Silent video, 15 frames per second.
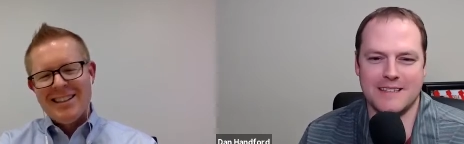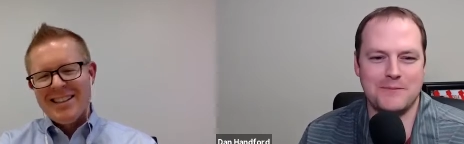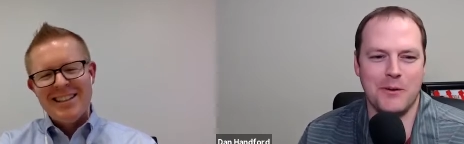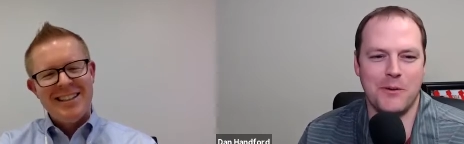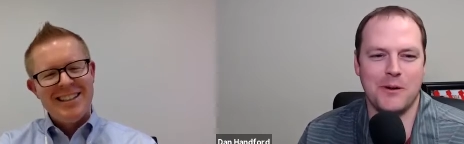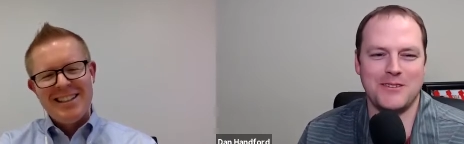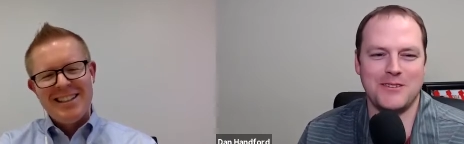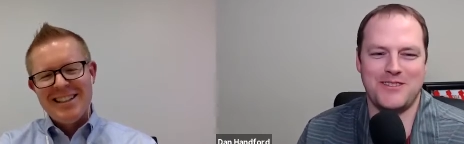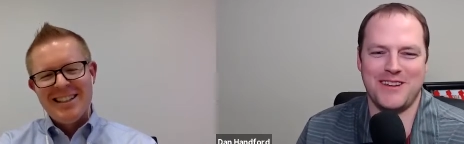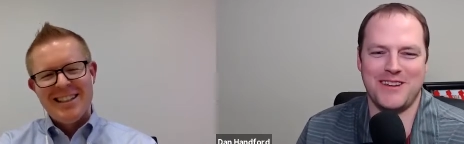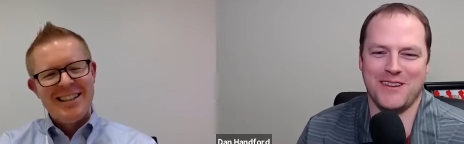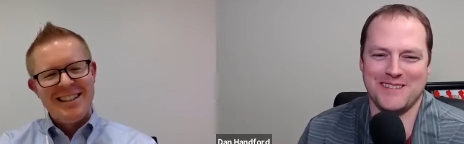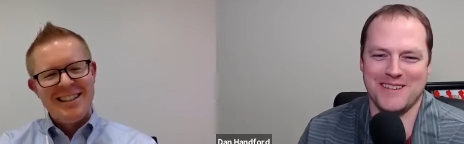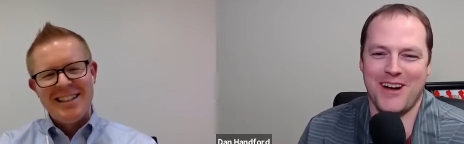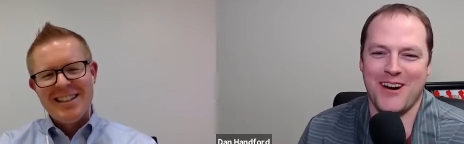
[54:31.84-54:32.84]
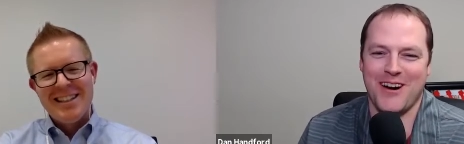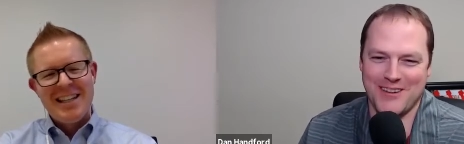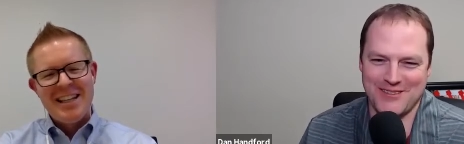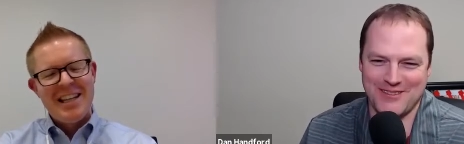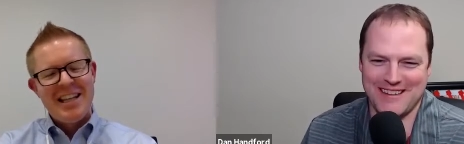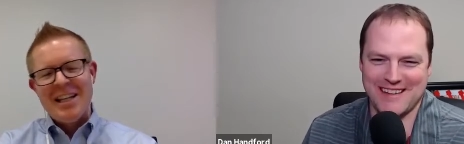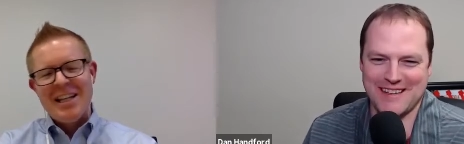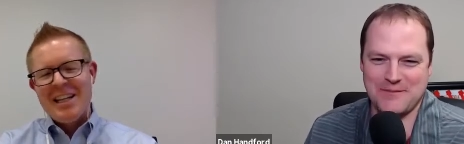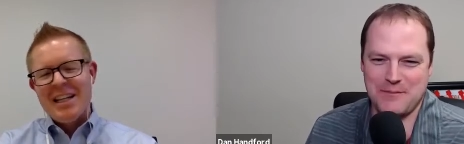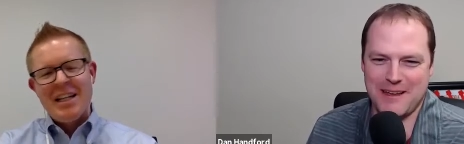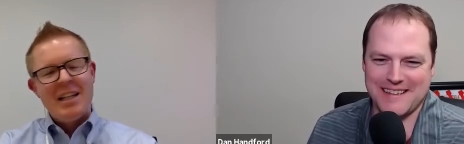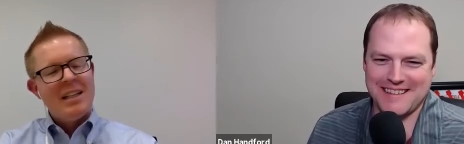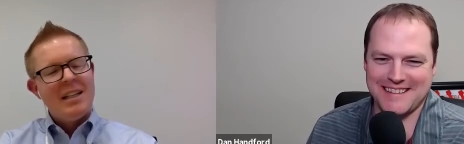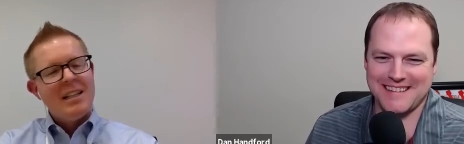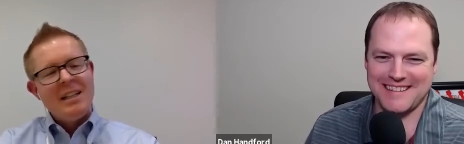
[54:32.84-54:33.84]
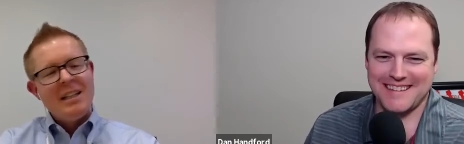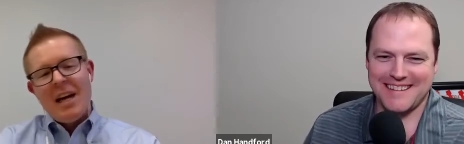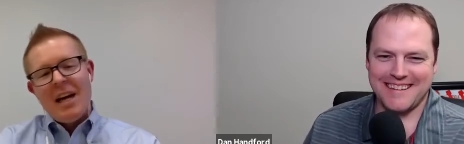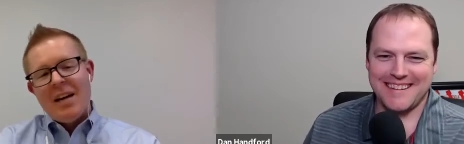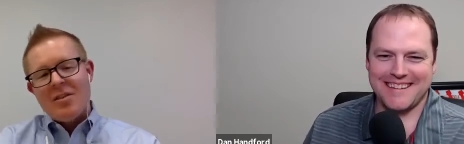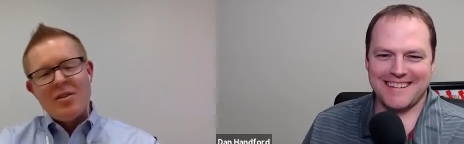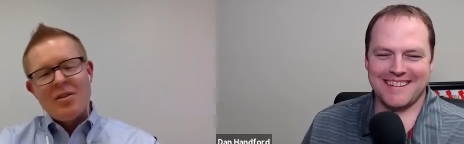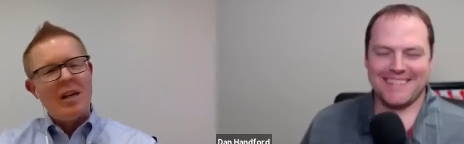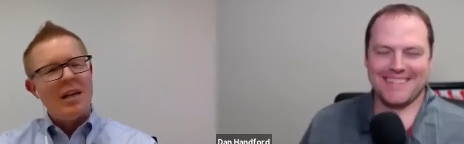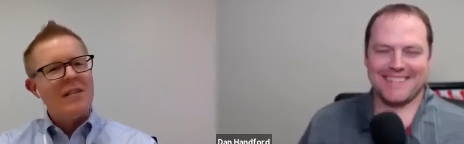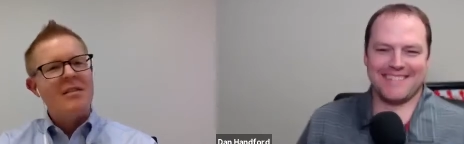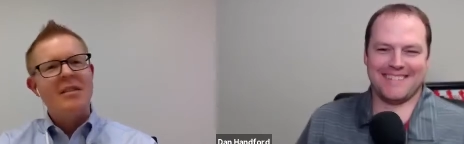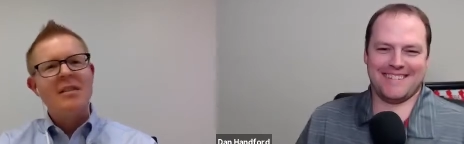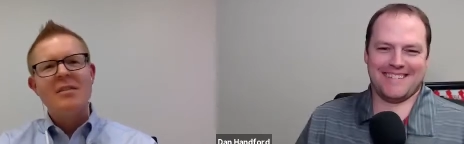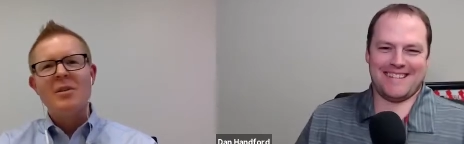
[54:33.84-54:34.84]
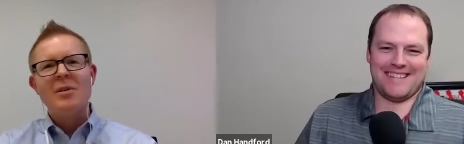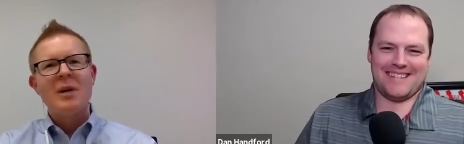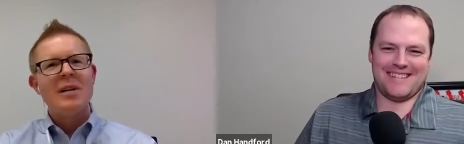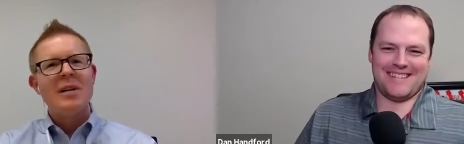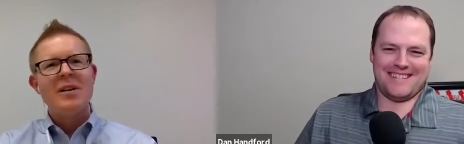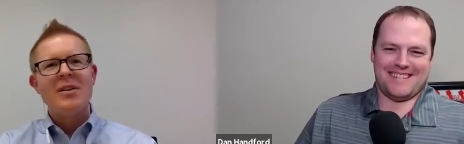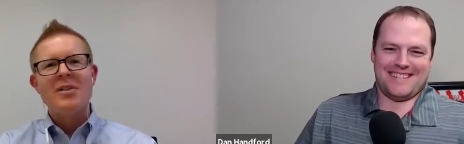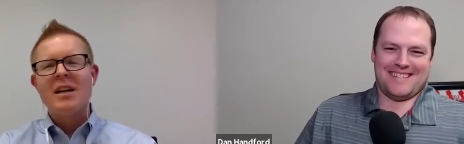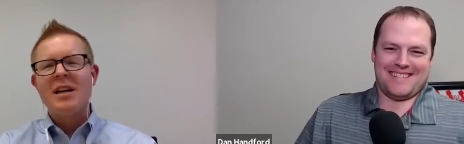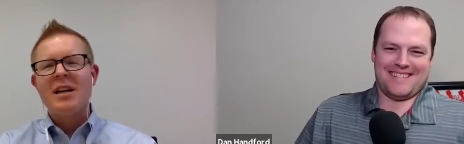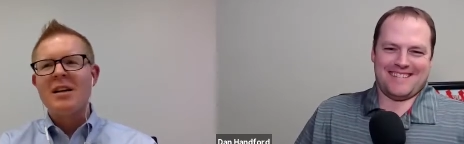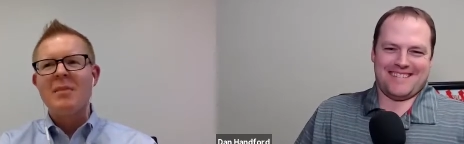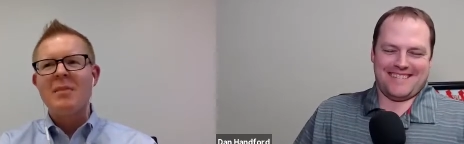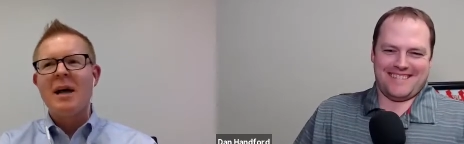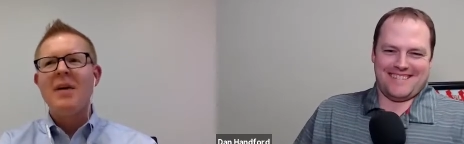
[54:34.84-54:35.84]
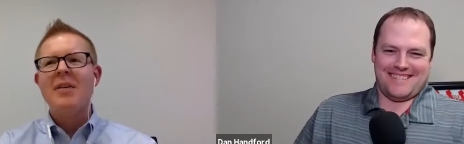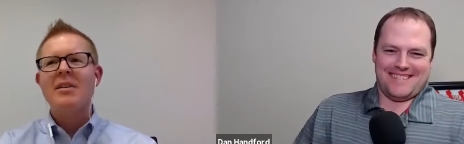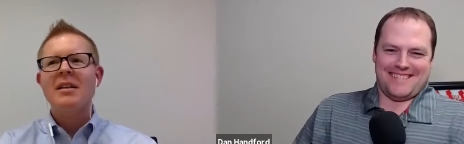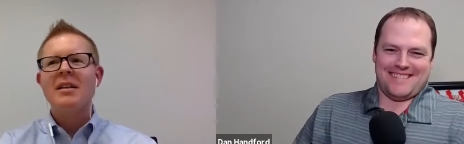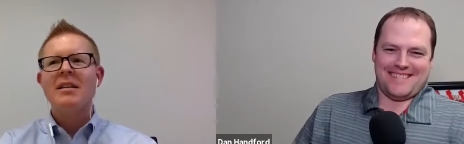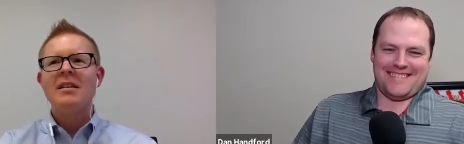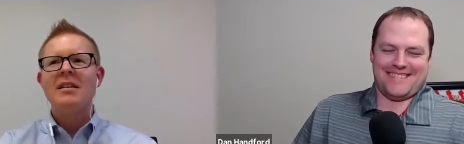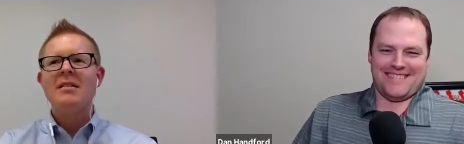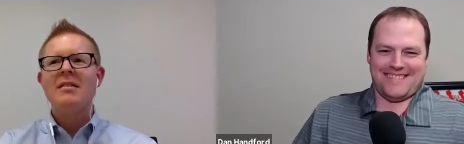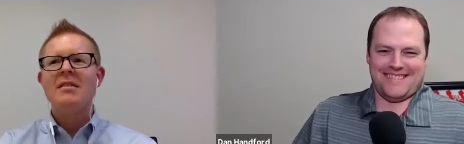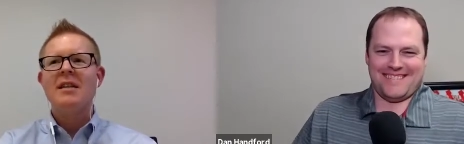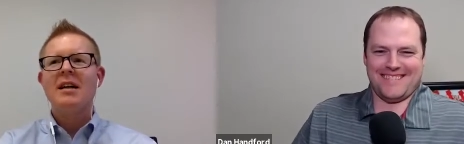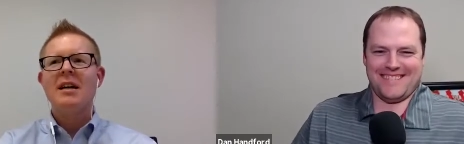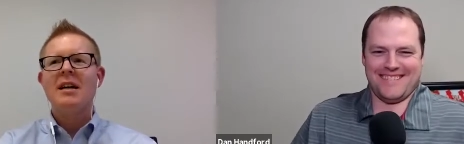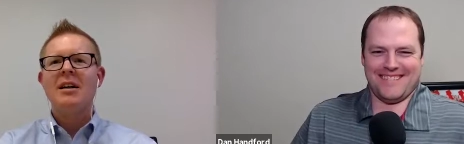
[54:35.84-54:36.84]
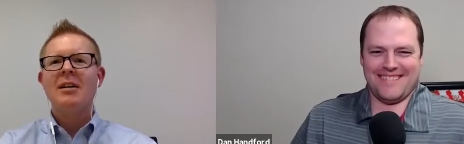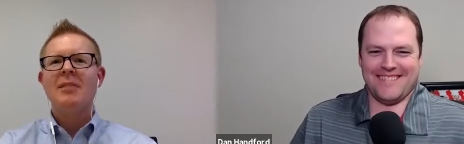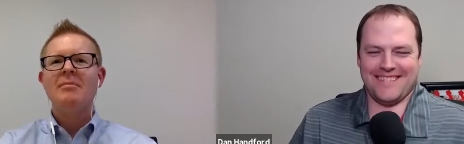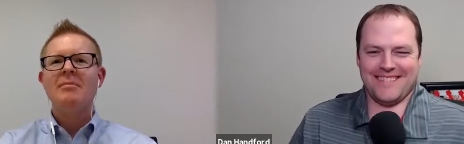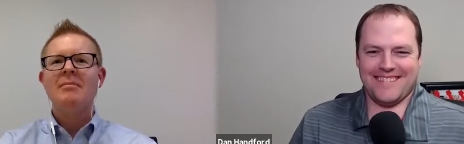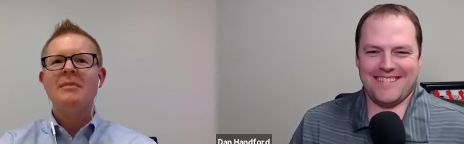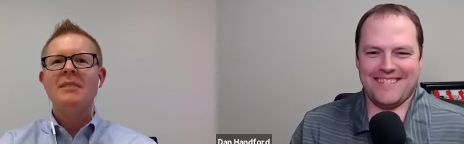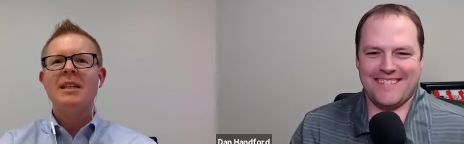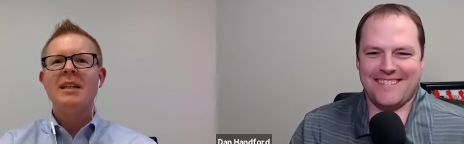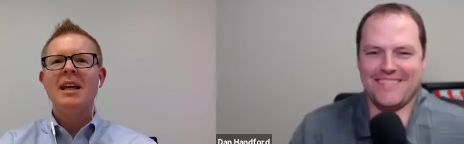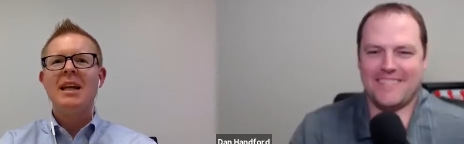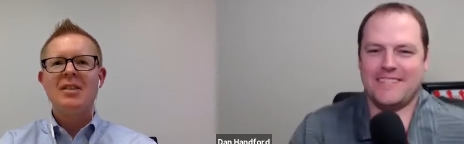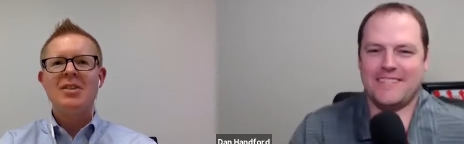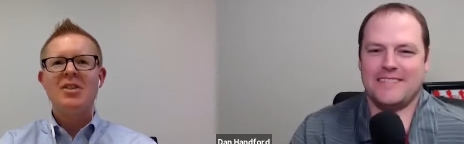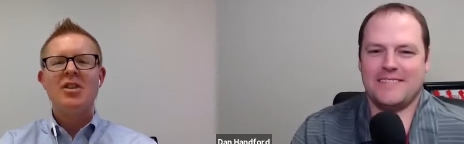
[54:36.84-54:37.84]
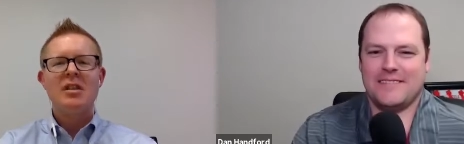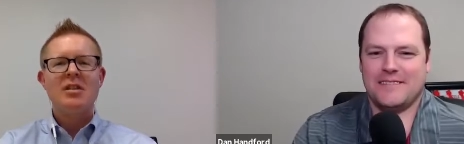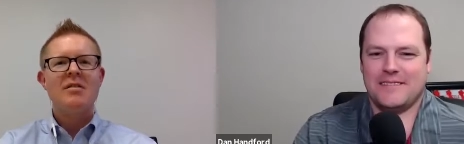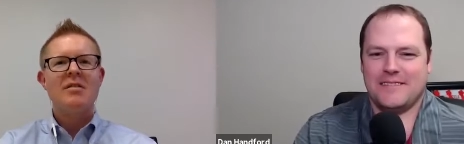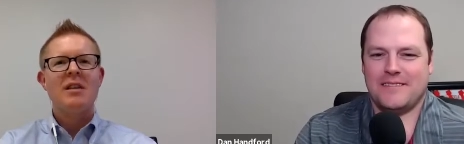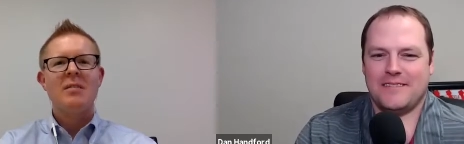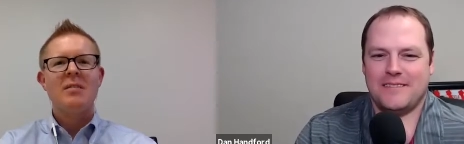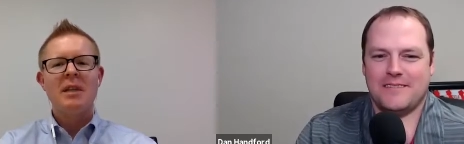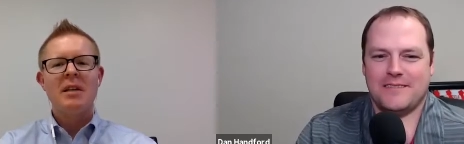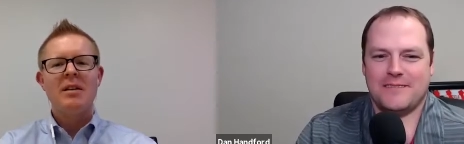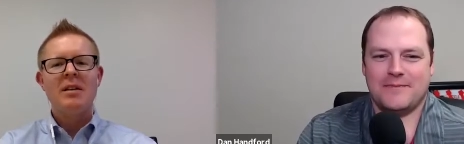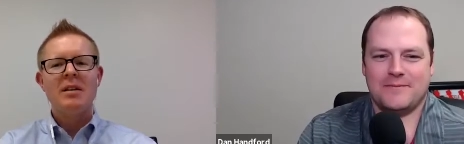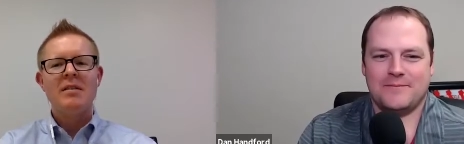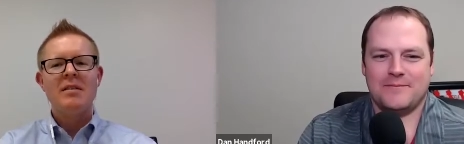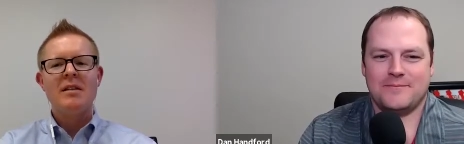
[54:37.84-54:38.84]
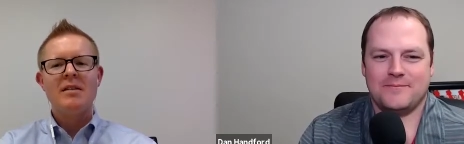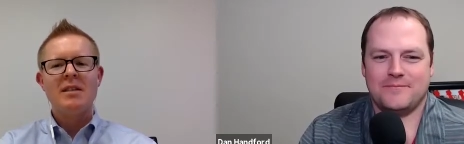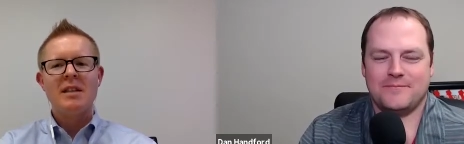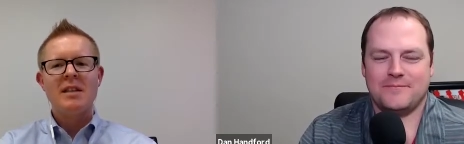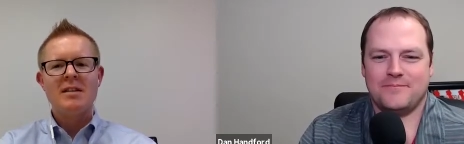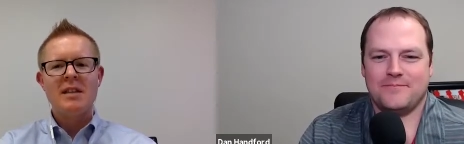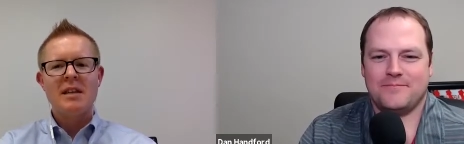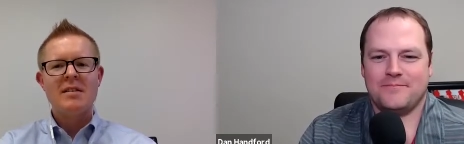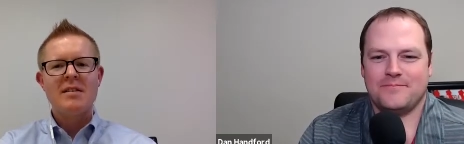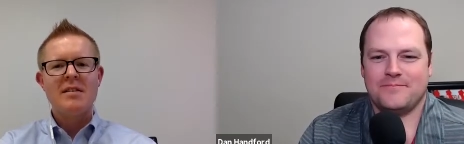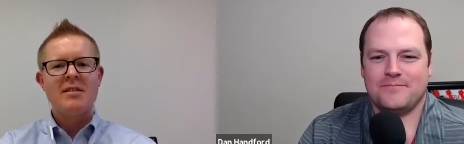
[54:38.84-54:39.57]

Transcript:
Speaker 1: but what do you think was harder than expected?
Speaker 2: Yeah, so that's it, right? Other side of the mouth is um, it just i mean it, it's a consensus